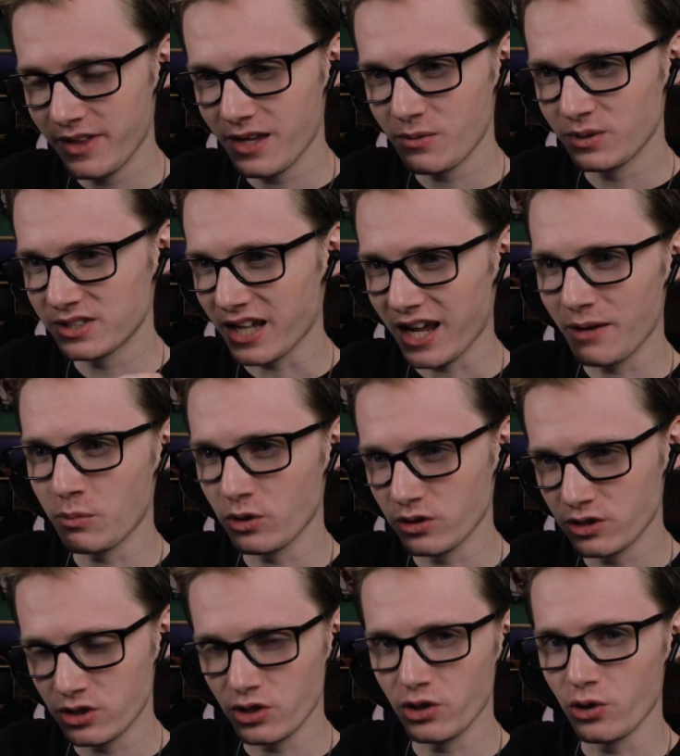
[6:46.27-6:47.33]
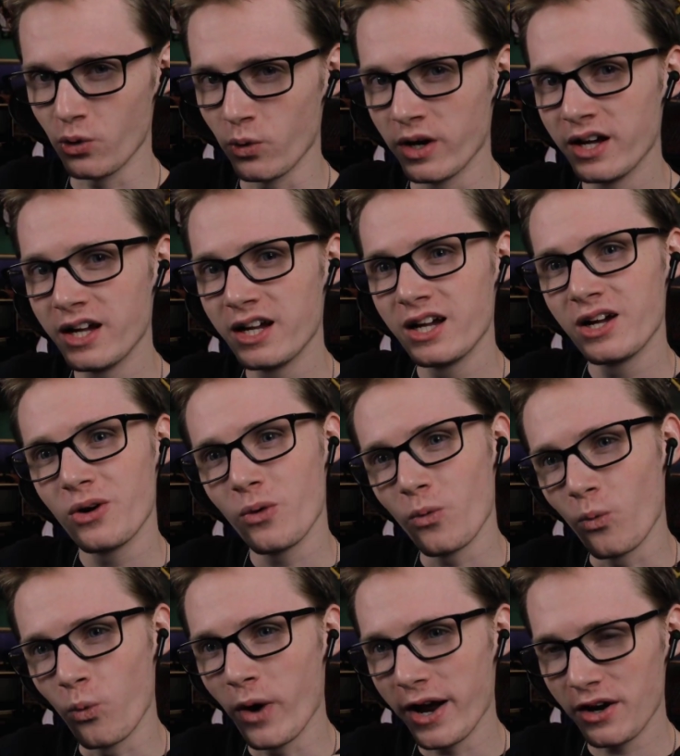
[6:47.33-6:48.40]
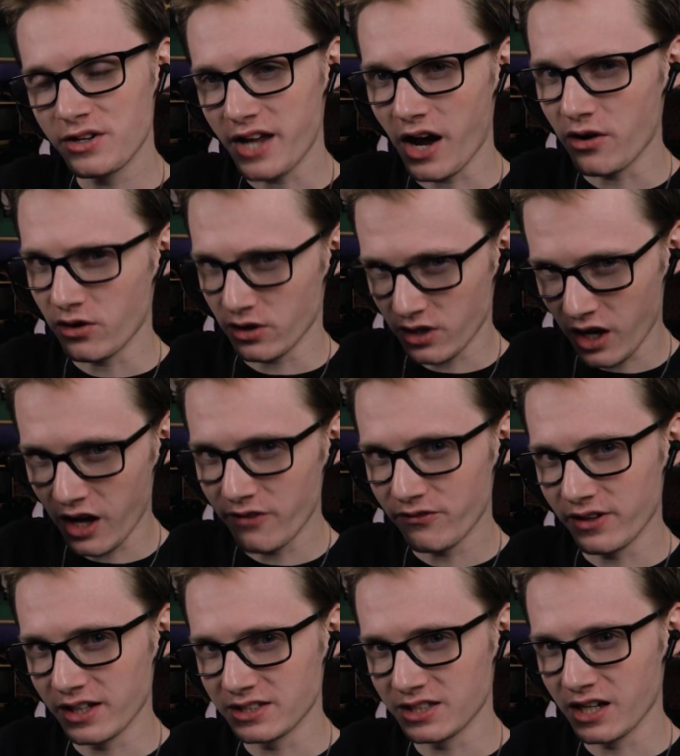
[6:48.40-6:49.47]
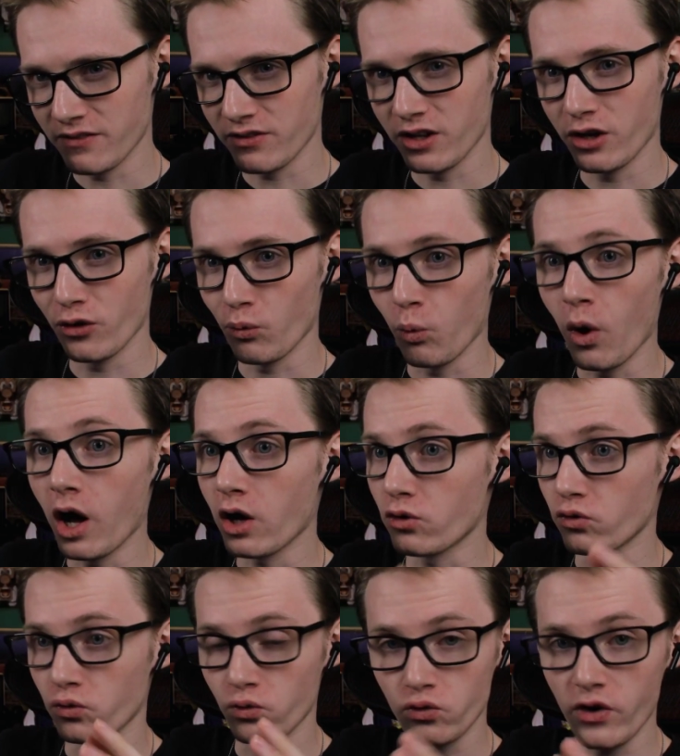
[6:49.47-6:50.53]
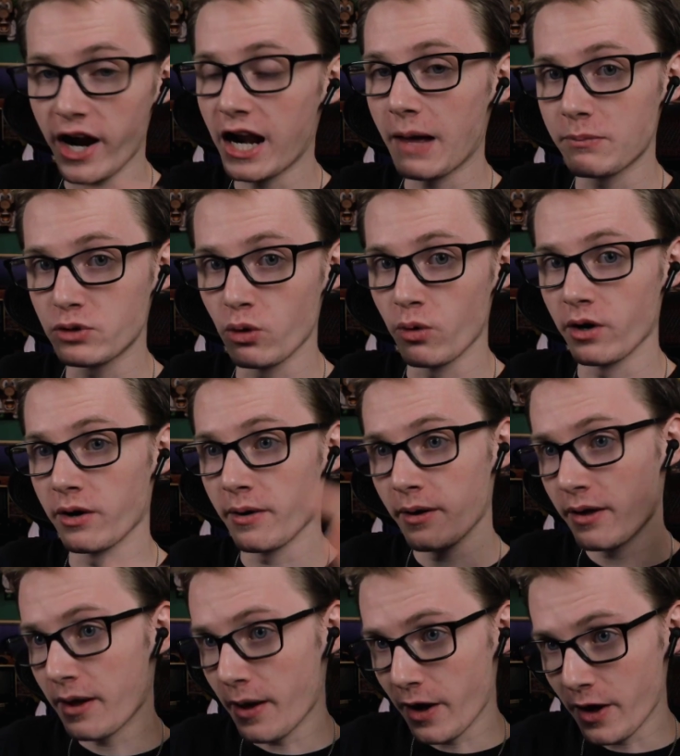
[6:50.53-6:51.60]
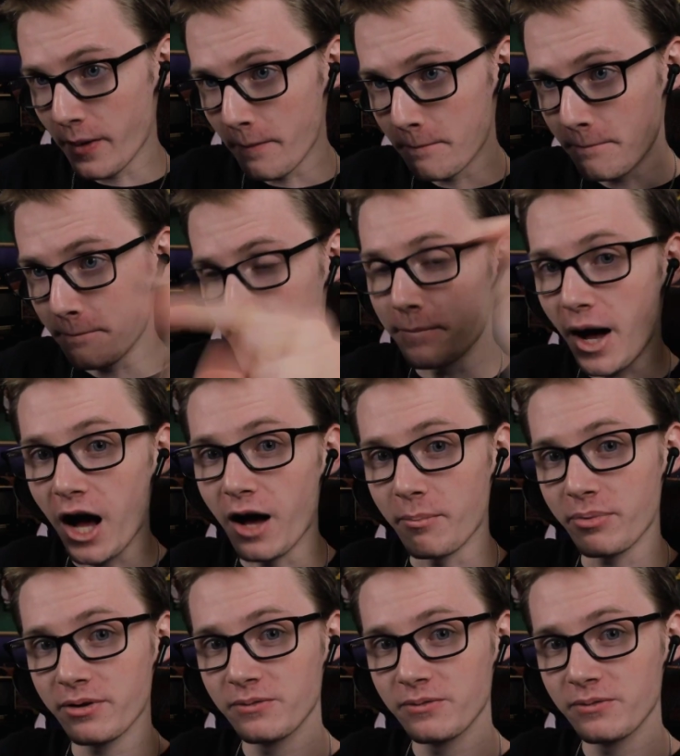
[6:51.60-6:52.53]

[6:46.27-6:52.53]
he was able to wear down her confidence enough that he could walk right up to her, bop,